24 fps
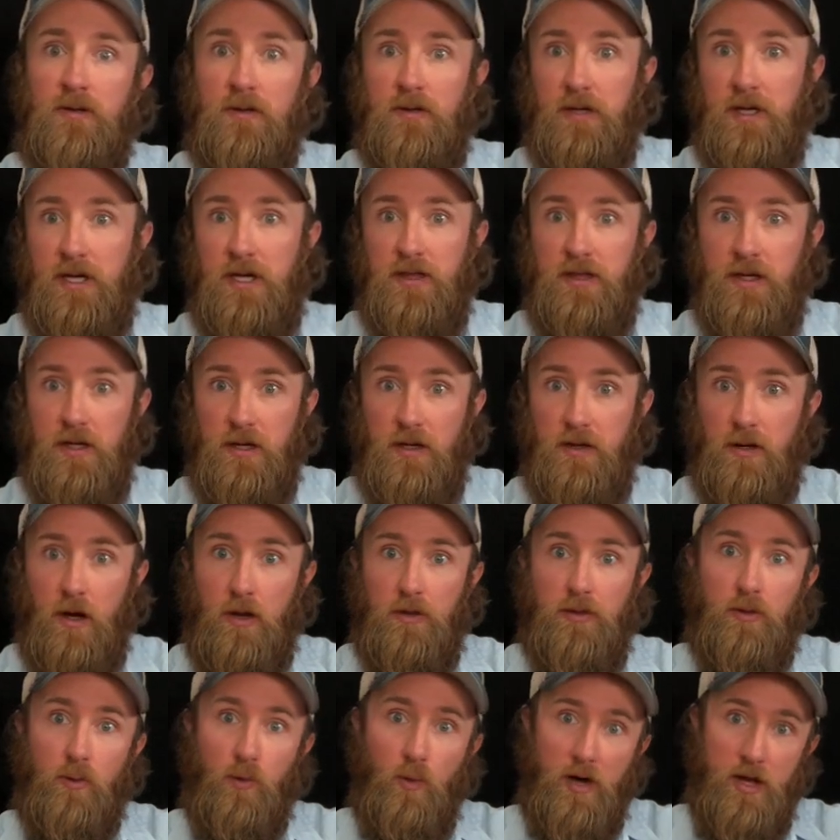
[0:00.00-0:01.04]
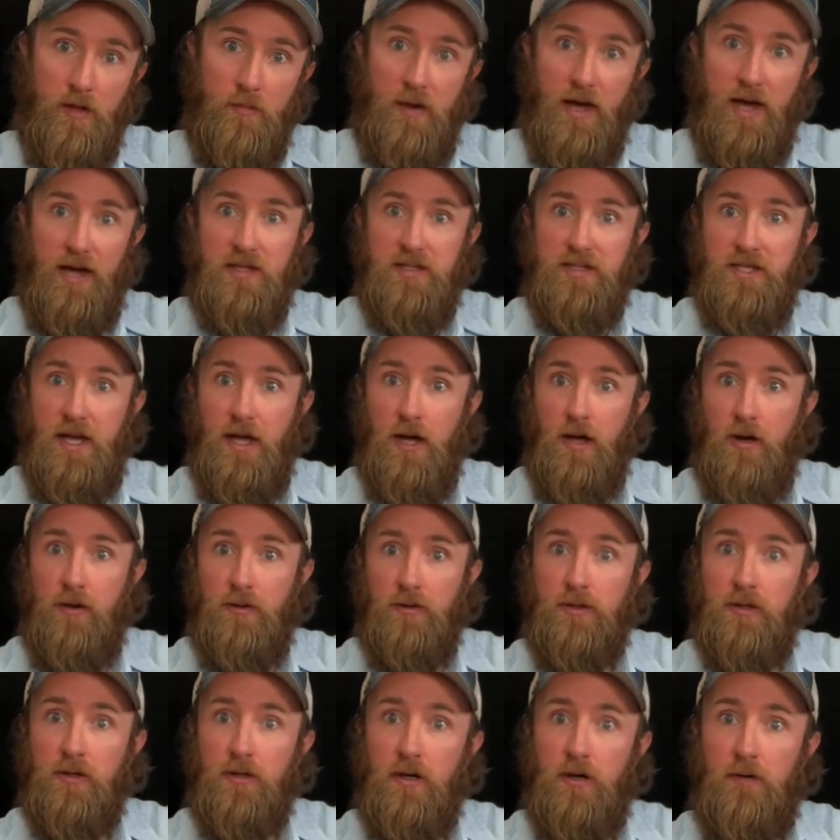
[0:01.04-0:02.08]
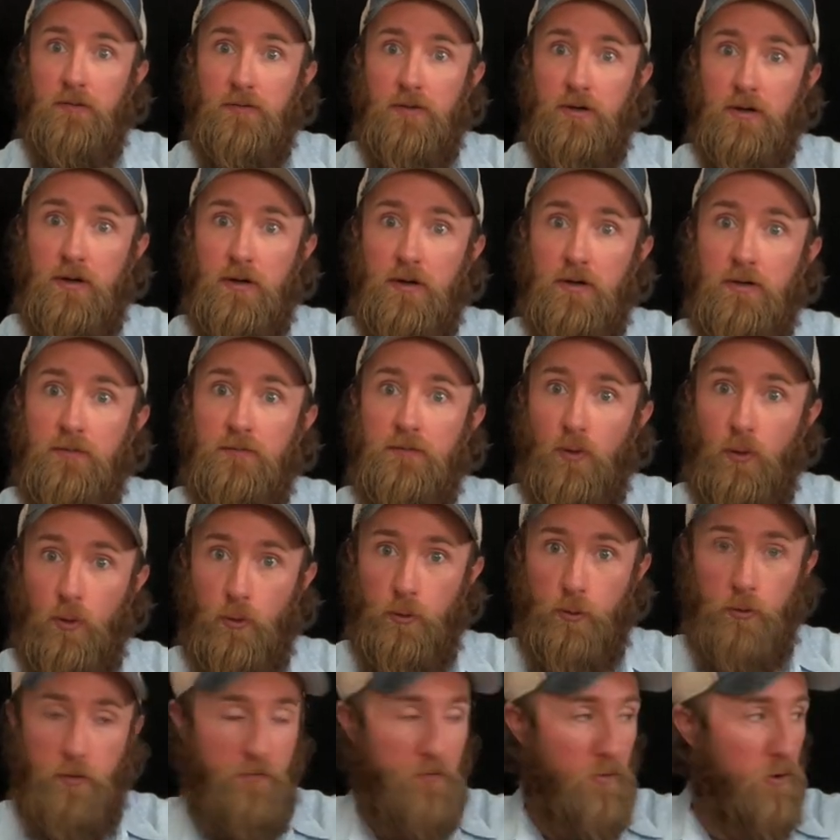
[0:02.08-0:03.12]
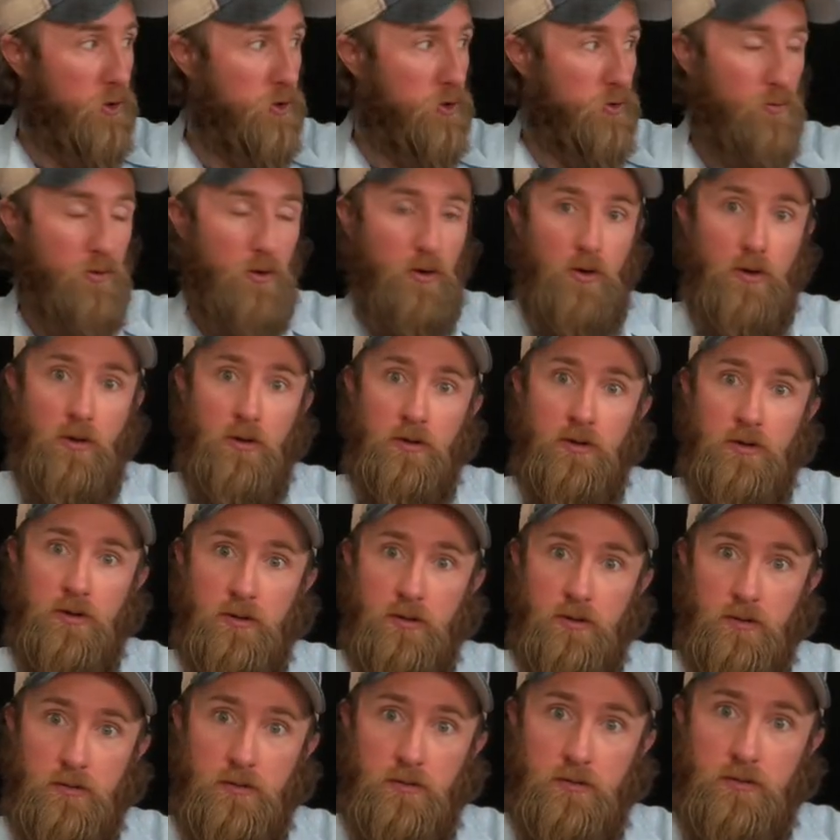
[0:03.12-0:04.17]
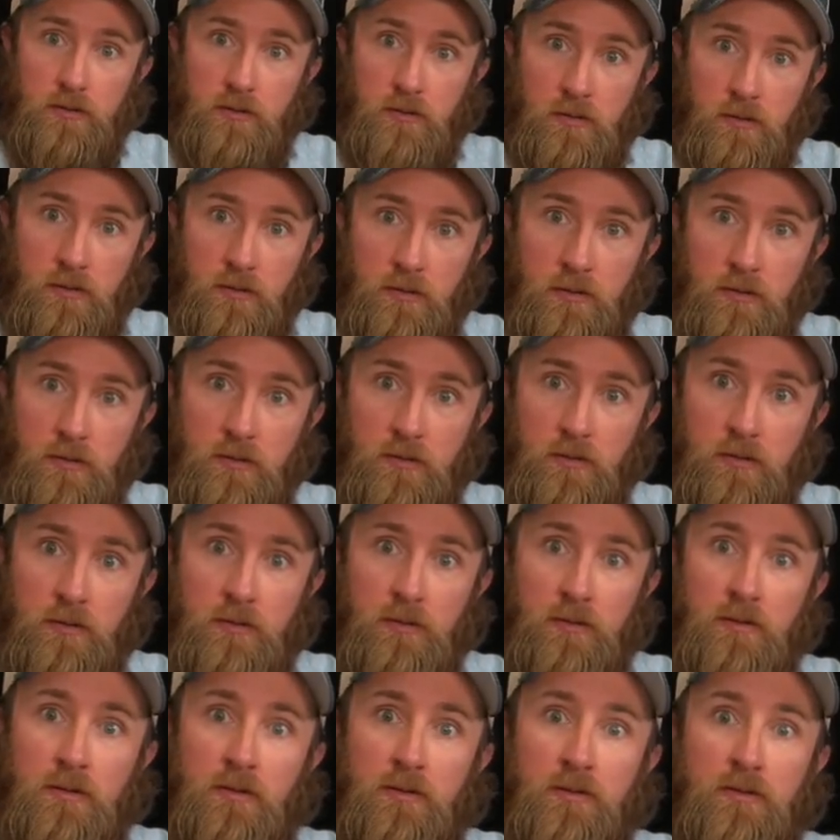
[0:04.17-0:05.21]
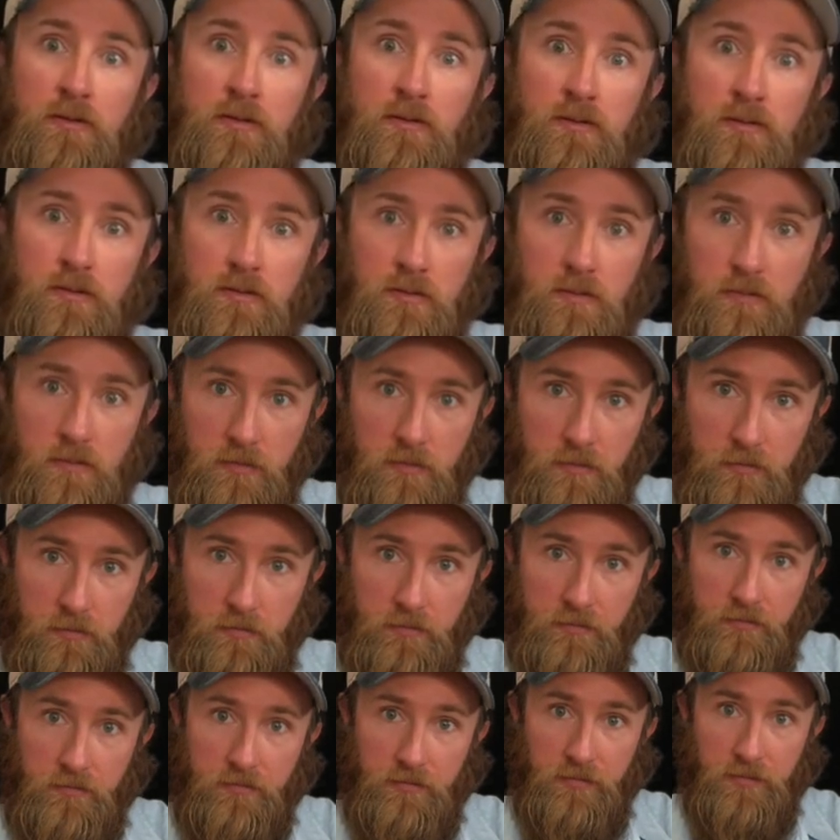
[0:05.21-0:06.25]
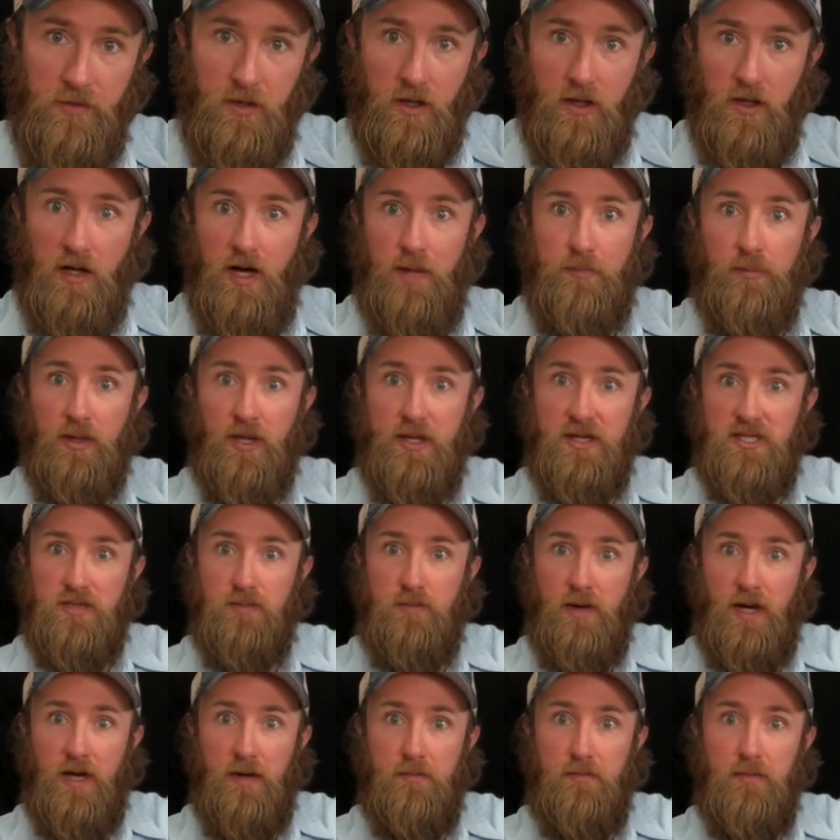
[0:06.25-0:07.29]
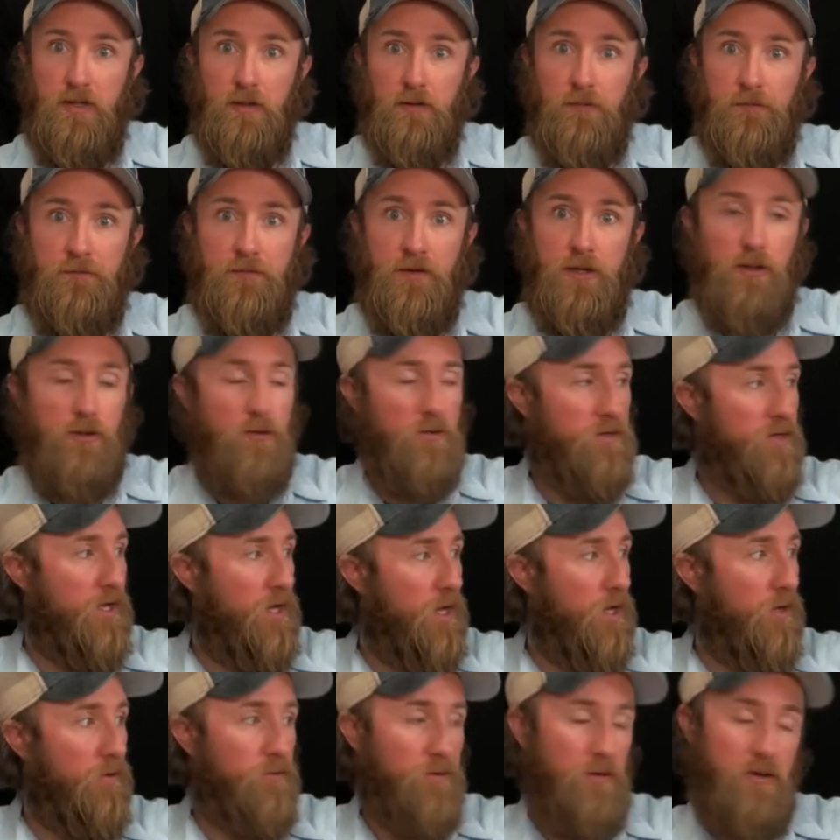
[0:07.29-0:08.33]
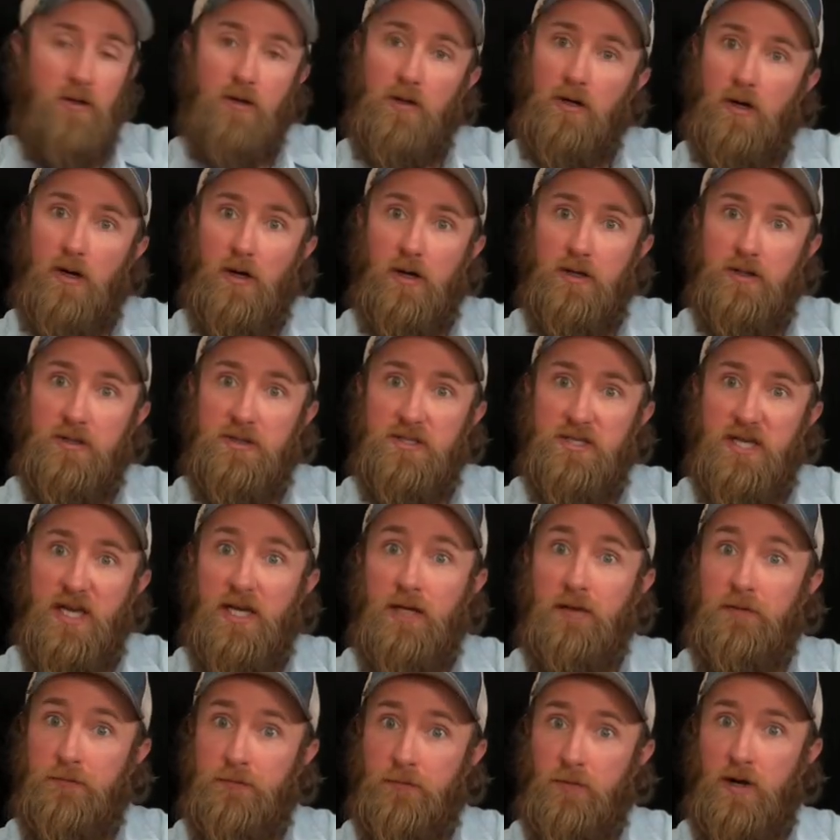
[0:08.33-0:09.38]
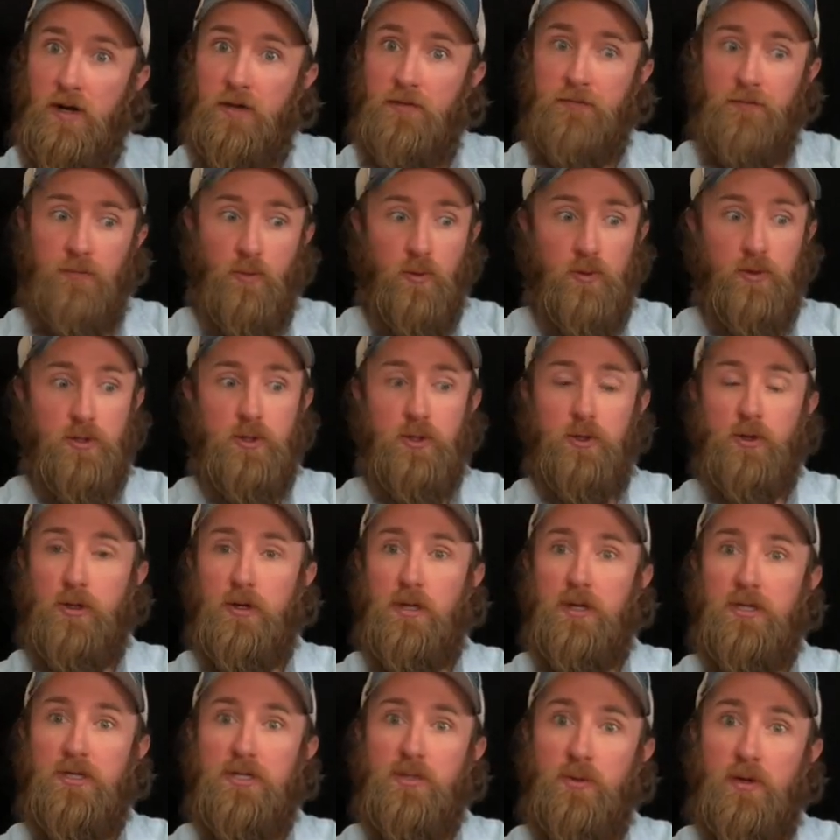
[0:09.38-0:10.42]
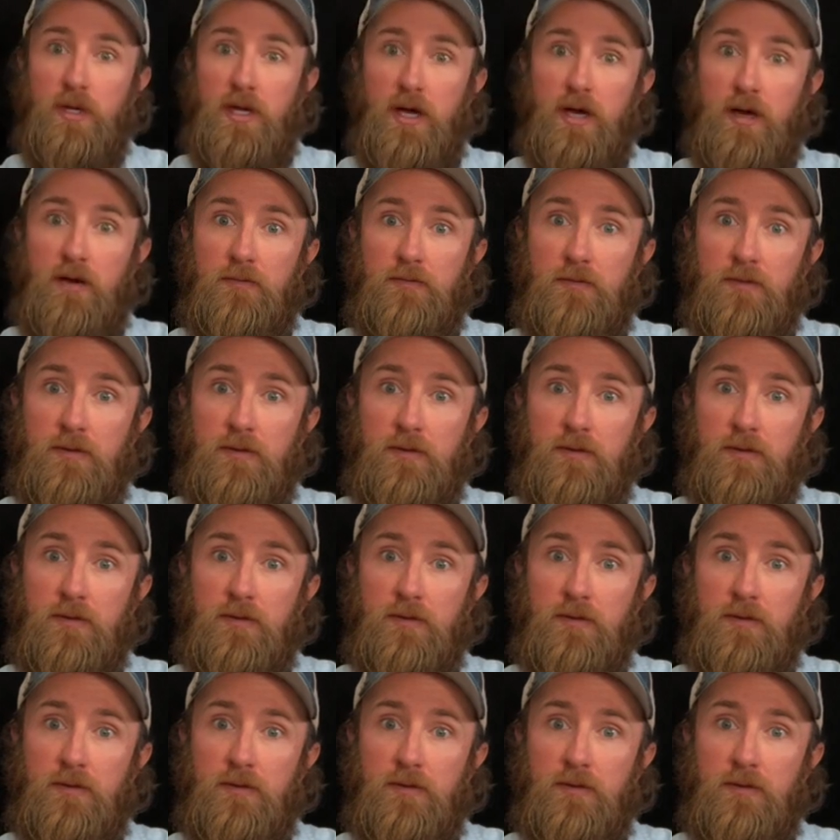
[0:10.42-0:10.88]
and then on the way back down of the forward reverse roll, I place my middle finger down on 2nd fret, 4th string. So we have.